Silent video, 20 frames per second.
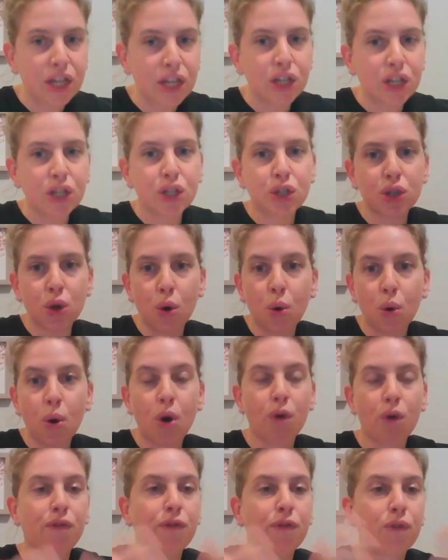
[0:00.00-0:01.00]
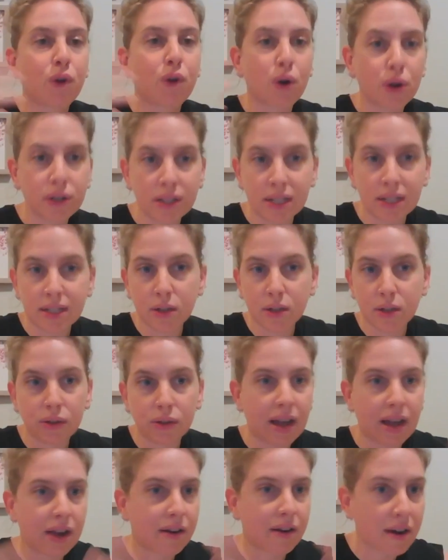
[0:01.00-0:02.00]
so of course it's not
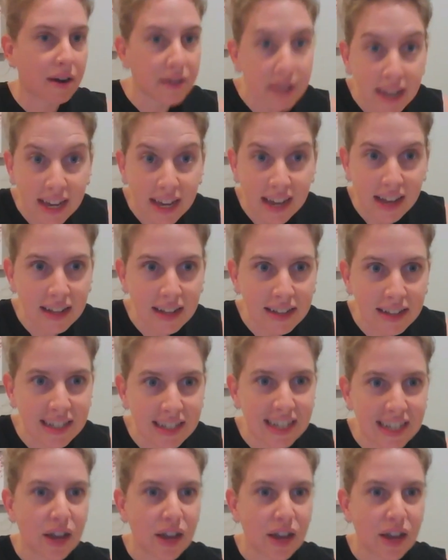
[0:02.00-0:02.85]
hierarchical.